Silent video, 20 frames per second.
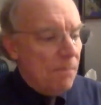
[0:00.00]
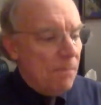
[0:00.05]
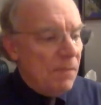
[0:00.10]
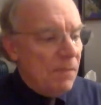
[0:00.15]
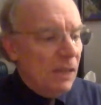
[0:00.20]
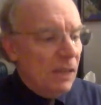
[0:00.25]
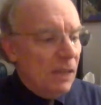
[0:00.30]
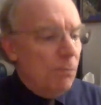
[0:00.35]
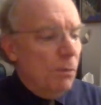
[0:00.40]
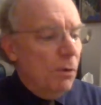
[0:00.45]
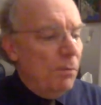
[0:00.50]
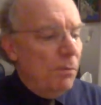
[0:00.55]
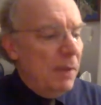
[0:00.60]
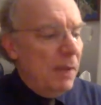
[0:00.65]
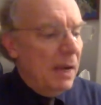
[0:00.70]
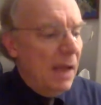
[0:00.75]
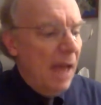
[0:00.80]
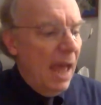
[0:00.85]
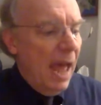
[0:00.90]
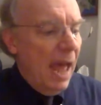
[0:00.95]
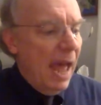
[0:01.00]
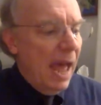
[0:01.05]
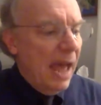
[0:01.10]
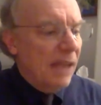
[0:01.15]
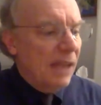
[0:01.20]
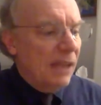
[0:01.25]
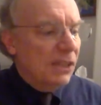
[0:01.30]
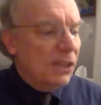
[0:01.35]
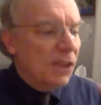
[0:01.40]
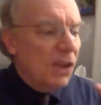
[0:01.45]
This movement
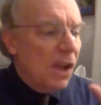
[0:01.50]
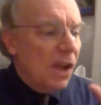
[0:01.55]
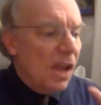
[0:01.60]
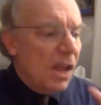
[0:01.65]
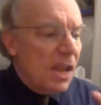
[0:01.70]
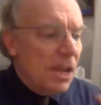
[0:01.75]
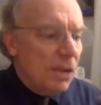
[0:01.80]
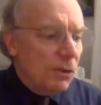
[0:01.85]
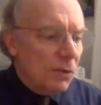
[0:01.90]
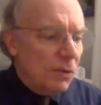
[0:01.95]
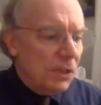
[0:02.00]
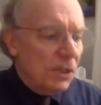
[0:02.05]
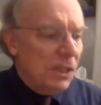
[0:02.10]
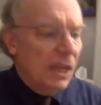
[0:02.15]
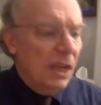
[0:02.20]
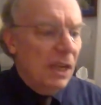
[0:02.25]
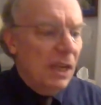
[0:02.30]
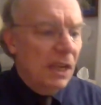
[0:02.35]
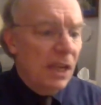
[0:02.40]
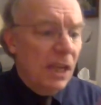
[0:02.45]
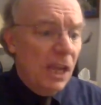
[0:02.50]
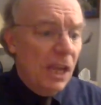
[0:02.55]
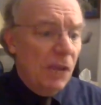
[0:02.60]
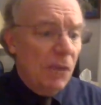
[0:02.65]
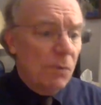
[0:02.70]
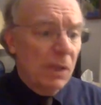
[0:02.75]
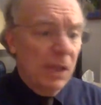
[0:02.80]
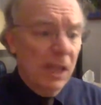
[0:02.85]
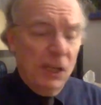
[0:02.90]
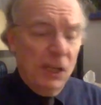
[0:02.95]
has interesting key
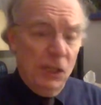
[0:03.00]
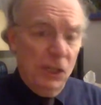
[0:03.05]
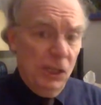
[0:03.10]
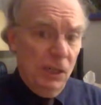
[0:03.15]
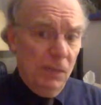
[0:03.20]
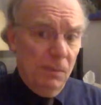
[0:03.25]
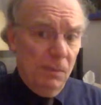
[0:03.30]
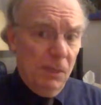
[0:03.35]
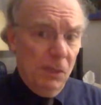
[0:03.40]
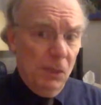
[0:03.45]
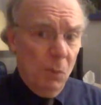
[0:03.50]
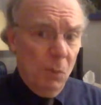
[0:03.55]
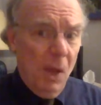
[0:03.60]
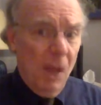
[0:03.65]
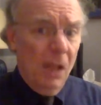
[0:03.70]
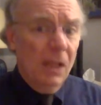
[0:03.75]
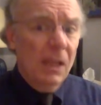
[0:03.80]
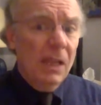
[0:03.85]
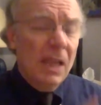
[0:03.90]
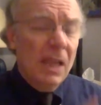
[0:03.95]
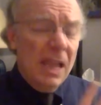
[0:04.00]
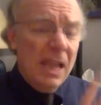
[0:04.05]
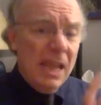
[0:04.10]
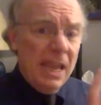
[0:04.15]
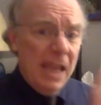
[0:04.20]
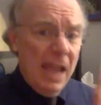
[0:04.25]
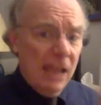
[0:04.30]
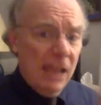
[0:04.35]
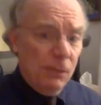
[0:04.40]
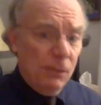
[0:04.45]
relationships as well.
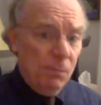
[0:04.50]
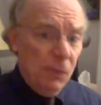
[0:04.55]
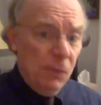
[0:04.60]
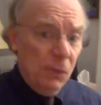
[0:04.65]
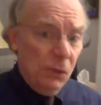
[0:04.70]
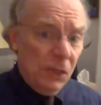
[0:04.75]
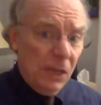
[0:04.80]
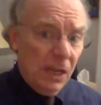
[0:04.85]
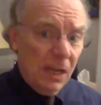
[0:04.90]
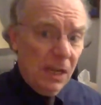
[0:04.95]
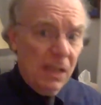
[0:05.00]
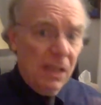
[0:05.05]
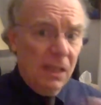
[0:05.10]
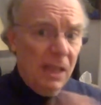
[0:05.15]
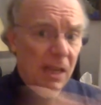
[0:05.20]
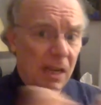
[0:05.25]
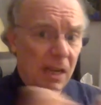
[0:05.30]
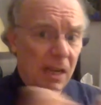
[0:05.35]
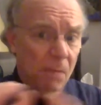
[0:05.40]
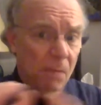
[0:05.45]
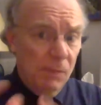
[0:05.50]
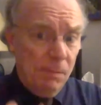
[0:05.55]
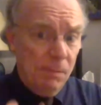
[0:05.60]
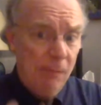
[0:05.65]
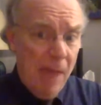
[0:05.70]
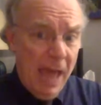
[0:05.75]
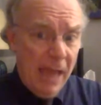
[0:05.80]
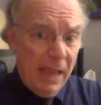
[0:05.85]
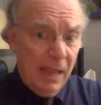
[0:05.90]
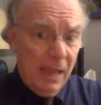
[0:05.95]
He has music that comes
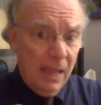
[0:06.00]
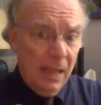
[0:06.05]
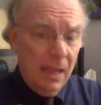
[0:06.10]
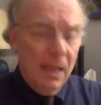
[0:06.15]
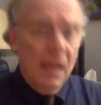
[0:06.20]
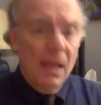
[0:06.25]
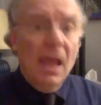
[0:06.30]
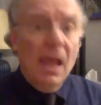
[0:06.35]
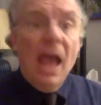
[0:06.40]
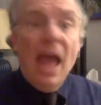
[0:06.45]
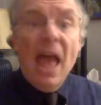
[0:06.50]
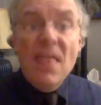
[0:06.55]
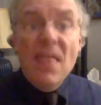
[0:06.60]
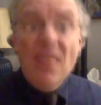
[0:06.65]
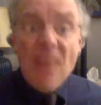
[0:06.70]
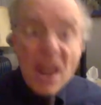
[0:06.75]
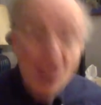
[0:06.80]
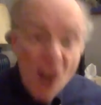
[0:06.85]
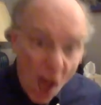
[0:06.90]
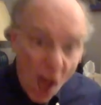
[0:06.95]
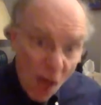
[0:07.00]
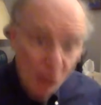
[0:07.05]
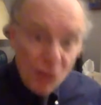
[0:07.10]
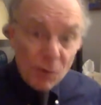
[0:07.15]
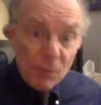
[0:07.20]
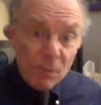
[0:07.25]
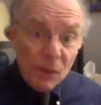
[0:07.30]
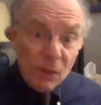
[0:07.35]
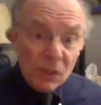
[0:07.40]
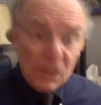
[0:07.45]
back, and then
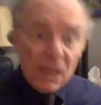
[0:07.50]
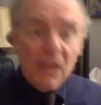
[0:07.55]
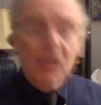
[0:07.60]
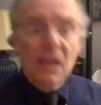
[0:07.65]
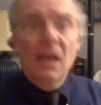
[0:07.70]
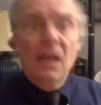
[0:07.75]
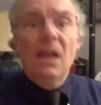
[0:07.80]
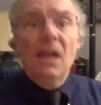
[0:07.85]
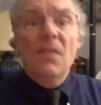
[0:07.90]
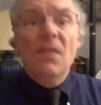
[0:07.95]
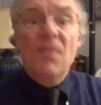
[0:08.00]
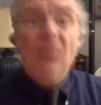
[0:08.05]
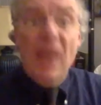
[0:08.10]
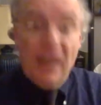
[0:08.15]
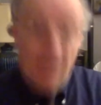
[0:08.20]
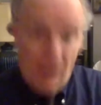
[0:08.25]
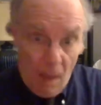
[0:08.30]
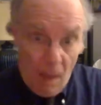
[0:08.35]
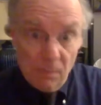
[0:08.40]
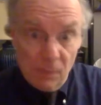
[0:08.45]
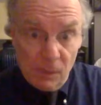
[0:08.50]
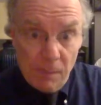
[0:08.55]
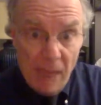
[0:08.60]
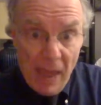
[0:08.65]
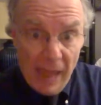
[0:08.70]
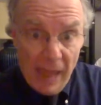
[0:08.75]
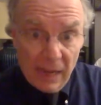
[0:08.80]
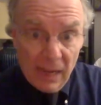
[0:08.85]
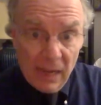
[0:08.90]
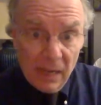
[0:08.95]
other music that comes
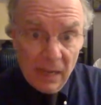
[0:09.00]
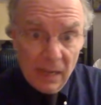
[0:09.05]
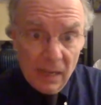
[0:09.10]
back.